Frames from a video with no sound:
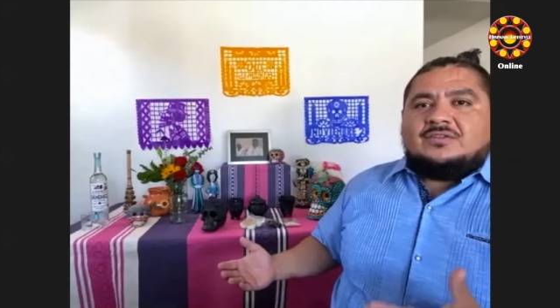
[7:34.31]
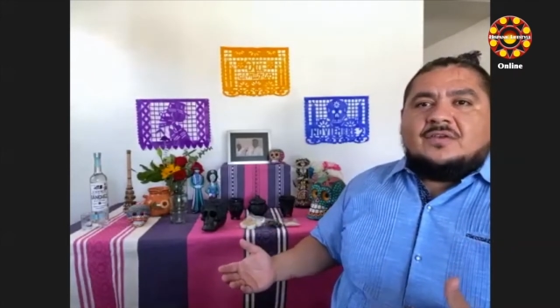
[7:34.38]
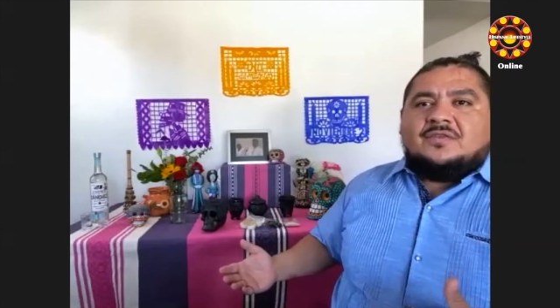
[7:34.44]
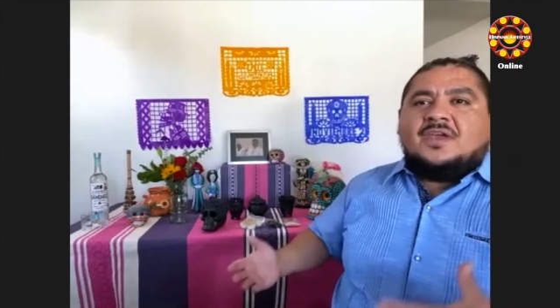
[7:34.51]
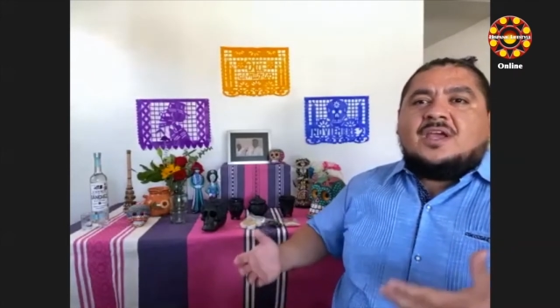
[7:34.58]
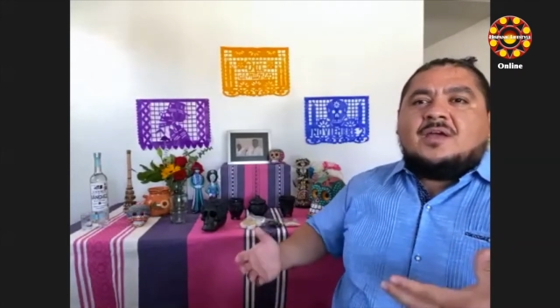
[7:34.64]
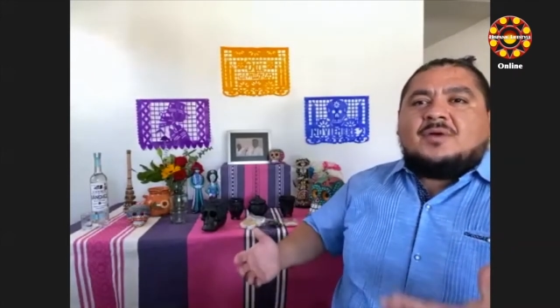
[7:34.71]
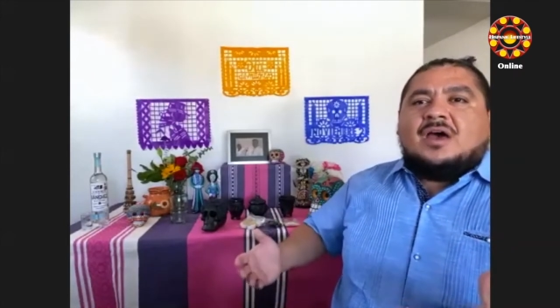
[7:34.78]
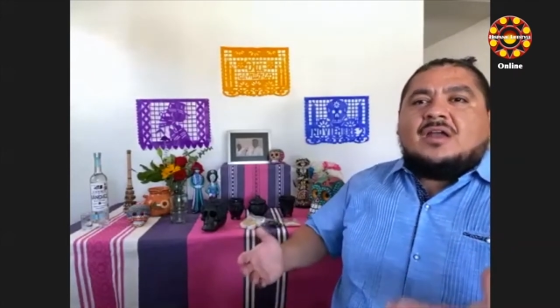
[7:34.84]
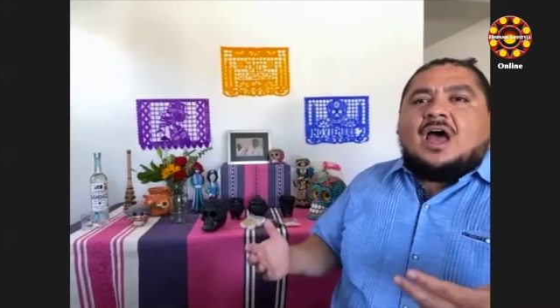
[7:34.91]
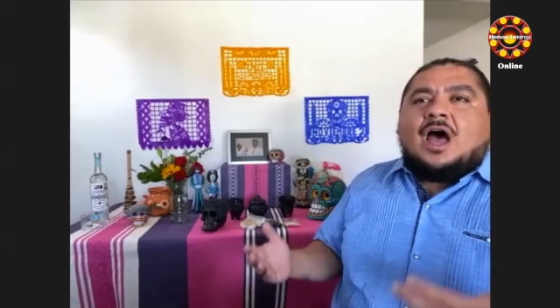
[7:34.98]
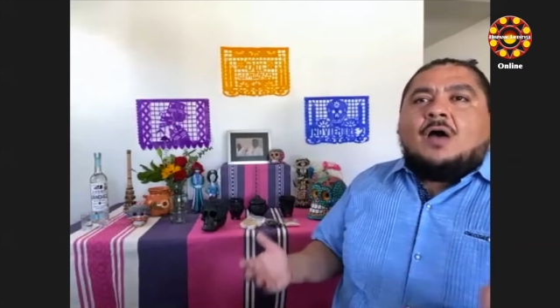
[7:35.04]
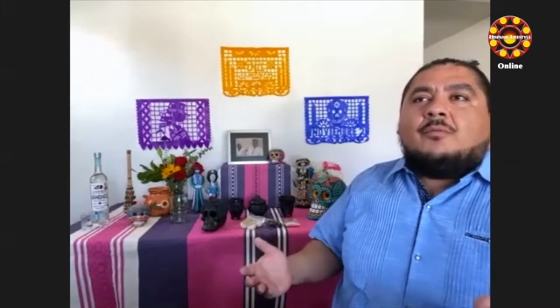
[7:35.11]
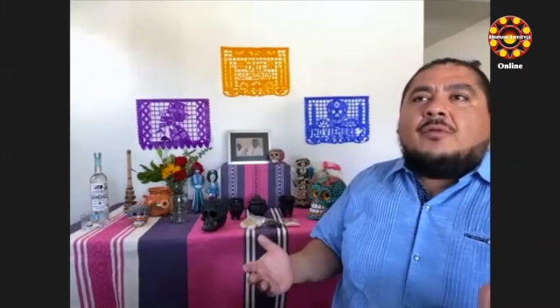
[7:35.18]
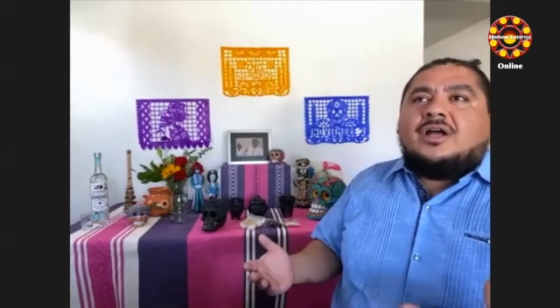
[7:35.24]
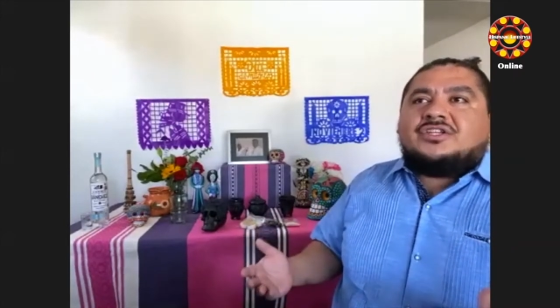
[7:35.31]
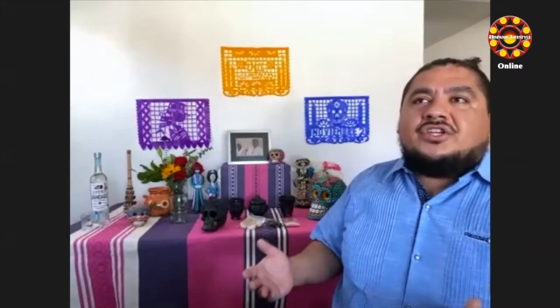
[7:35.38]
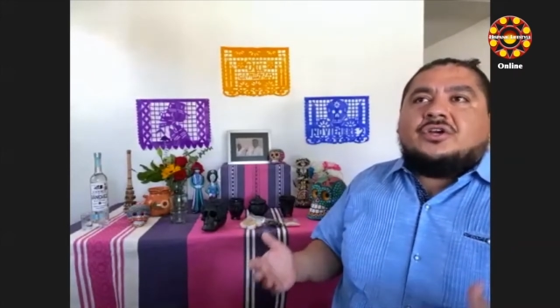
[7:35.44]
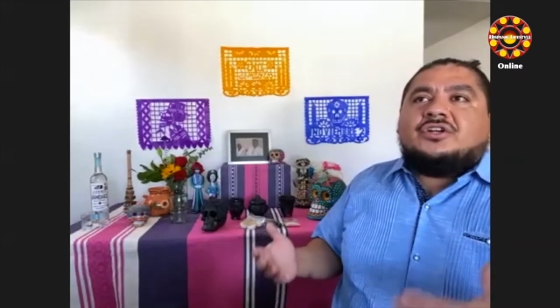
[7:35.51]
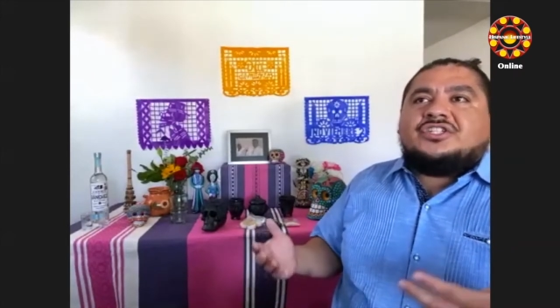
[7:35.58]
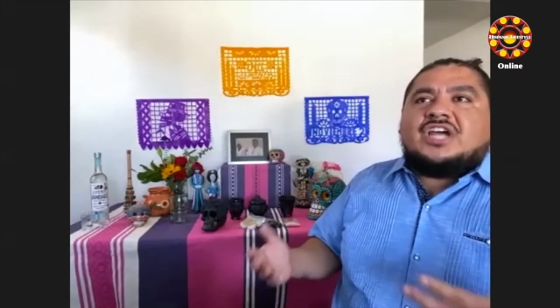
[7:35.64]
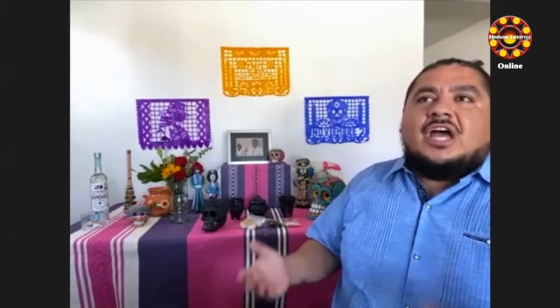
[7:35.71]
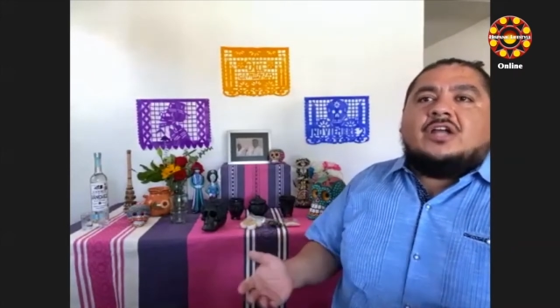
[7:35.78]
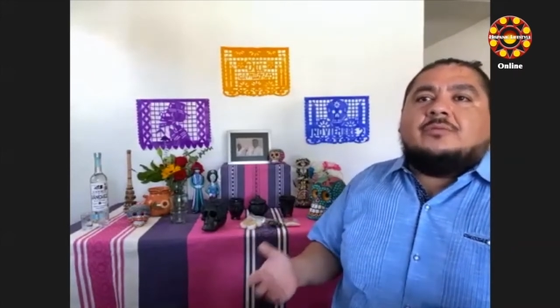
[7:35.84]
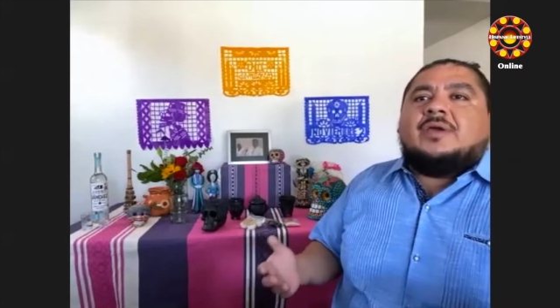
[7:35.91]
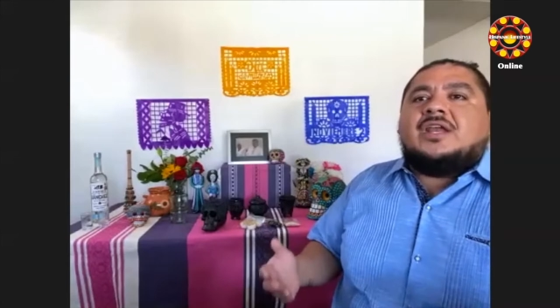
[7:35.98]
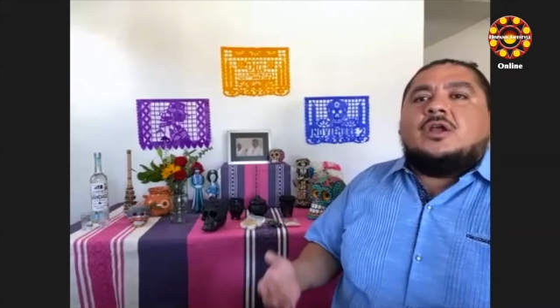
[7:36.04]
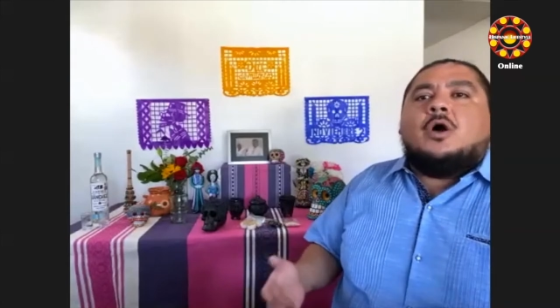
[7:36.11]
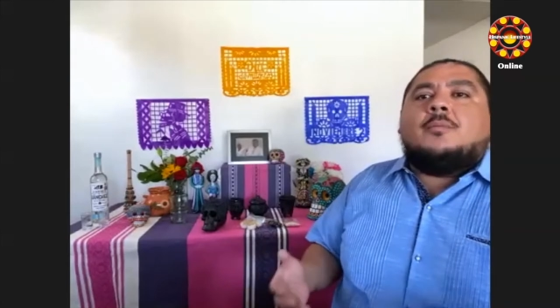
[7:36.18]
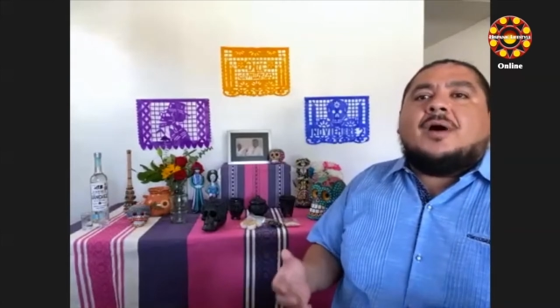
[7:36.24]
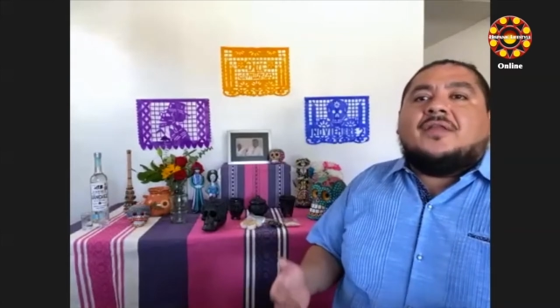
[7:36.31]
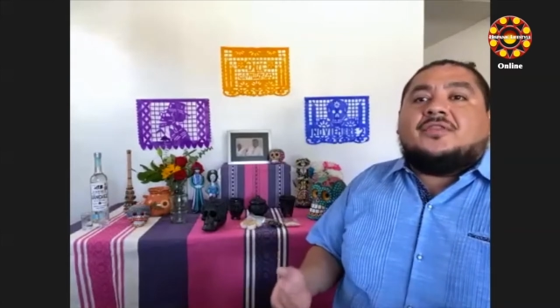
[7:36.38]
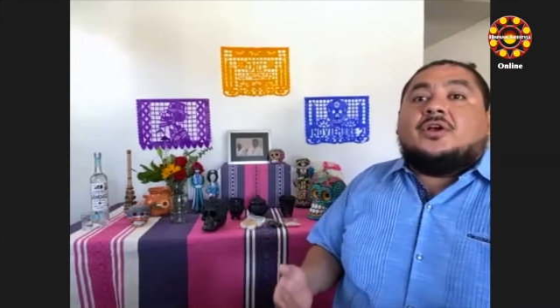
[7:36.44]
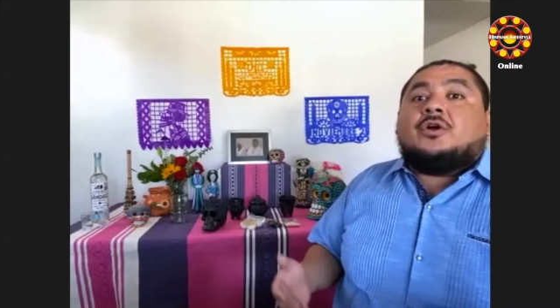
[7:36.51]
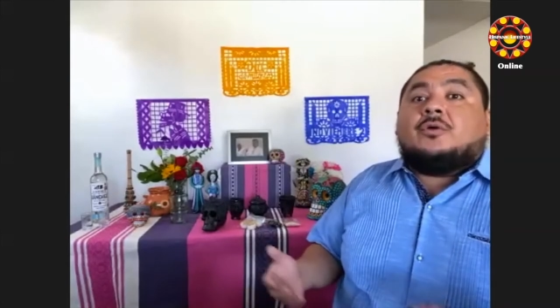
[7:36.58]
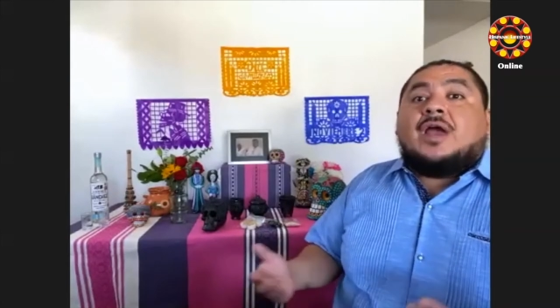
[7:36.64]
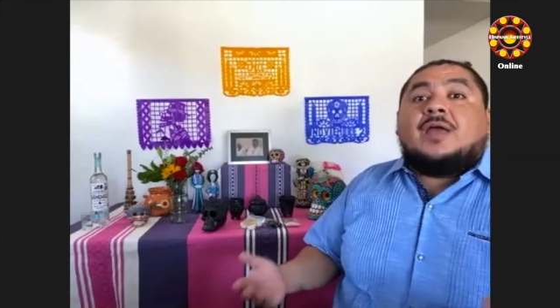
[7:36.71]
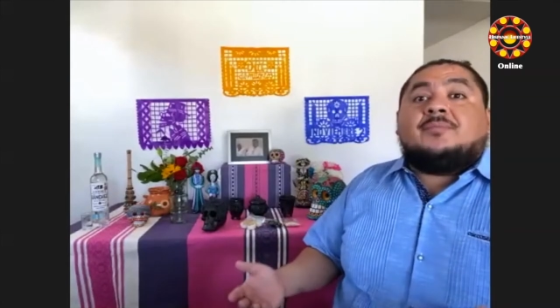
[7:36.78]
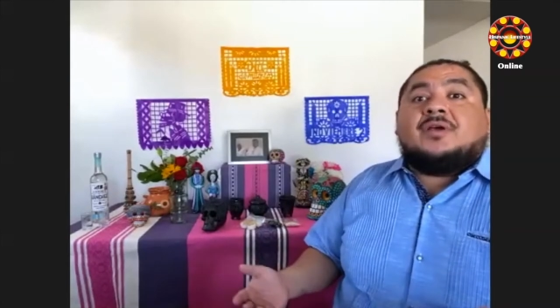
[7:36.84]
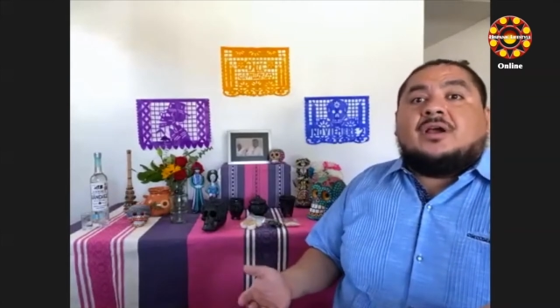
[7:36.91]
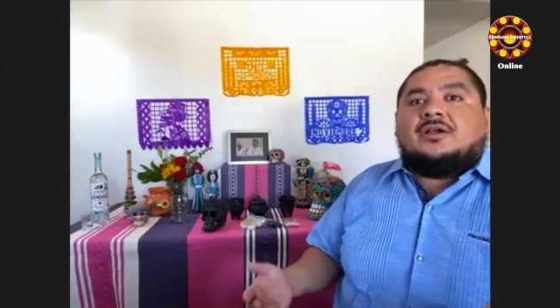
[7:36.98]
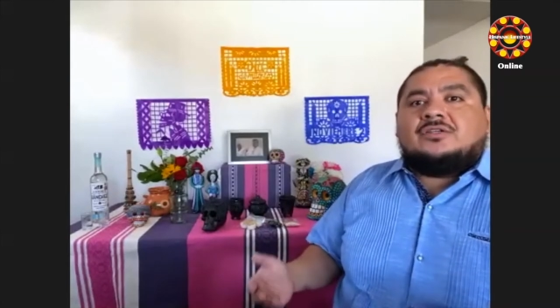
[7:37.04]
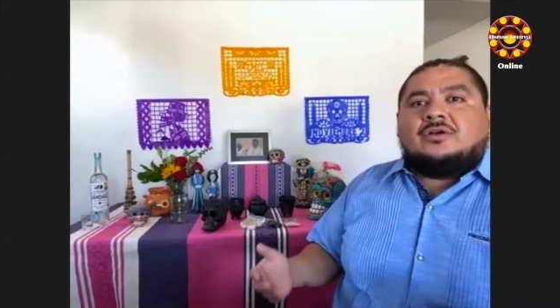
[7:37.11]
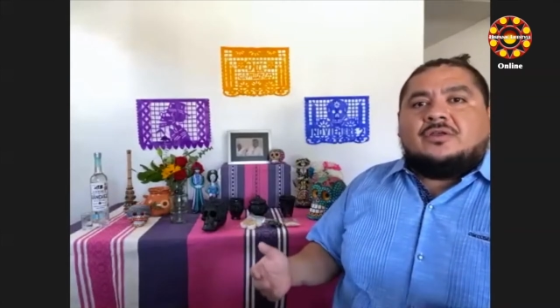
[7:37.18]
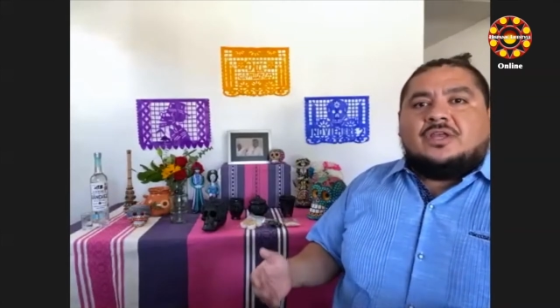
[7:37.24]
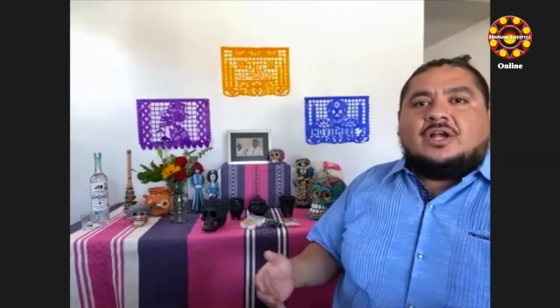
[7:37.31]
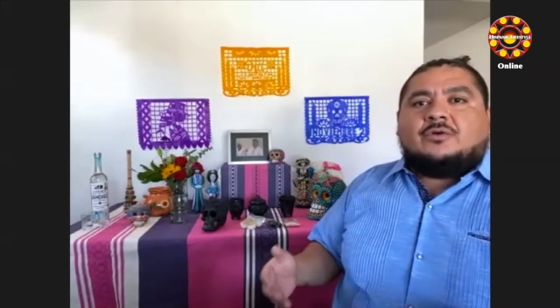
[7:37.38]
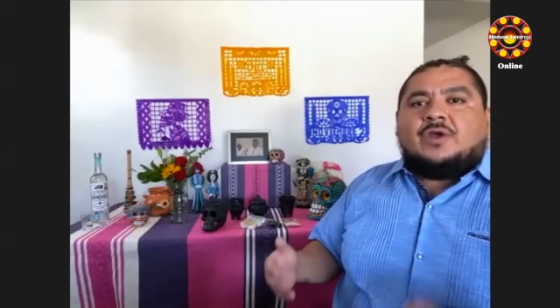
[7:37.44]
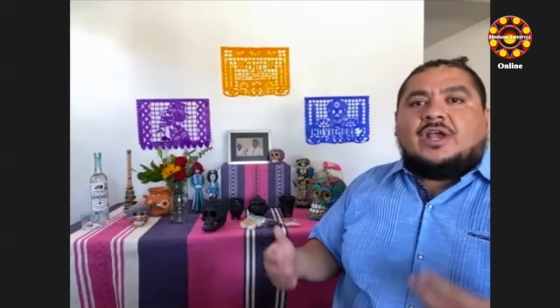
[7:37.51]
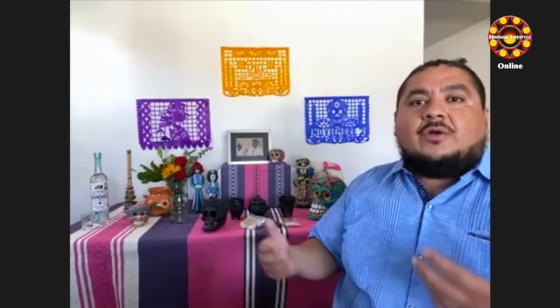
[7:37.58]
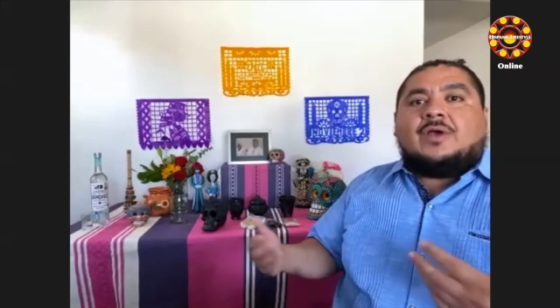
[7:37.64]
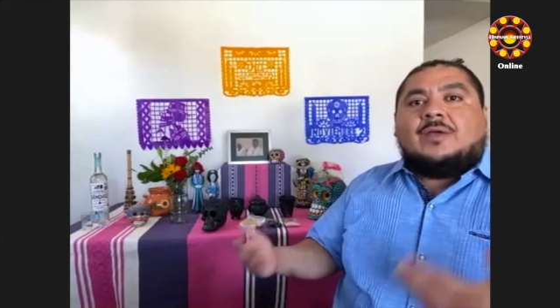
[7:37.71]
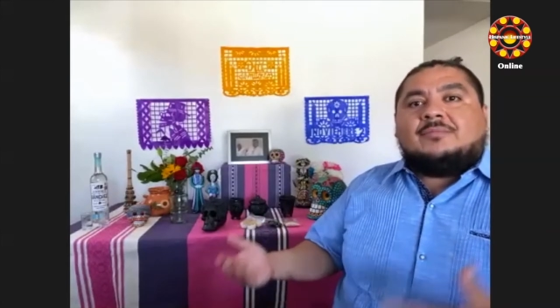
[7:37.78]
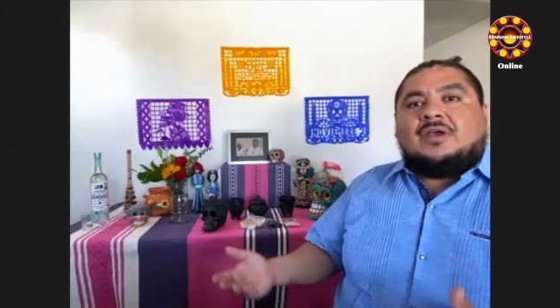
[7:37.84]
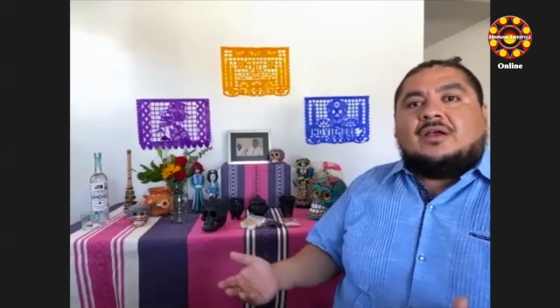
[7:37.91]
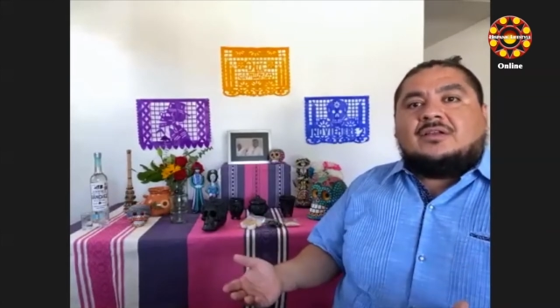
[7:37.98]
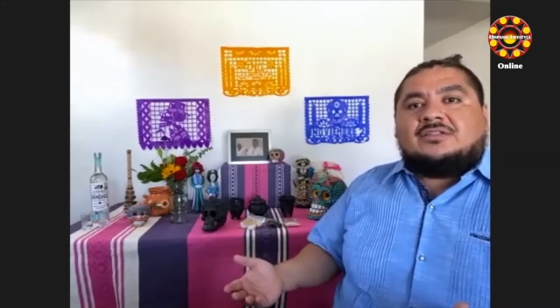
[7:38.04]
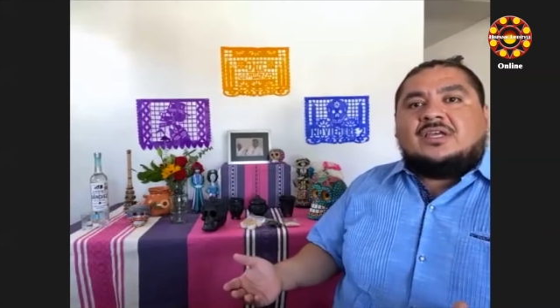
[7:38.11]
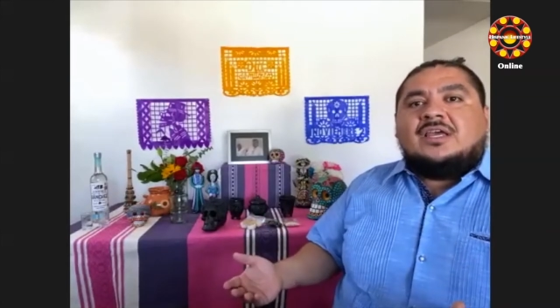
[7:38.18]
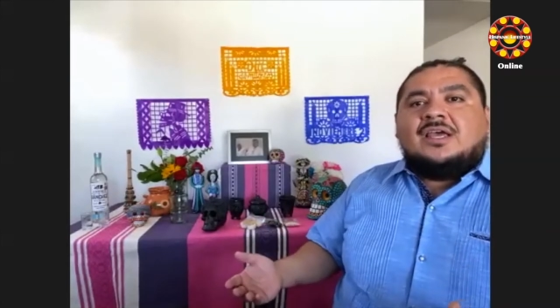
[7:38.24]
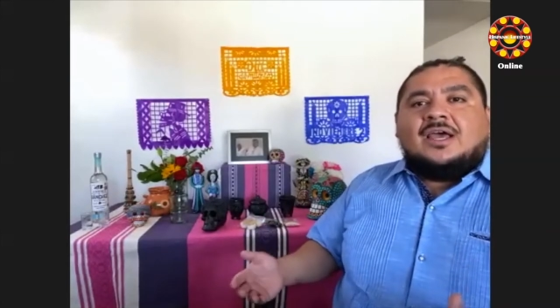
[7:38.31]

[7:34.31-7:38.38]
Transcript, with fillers: So think about how much your child may know about their grandparents or their great grandparents.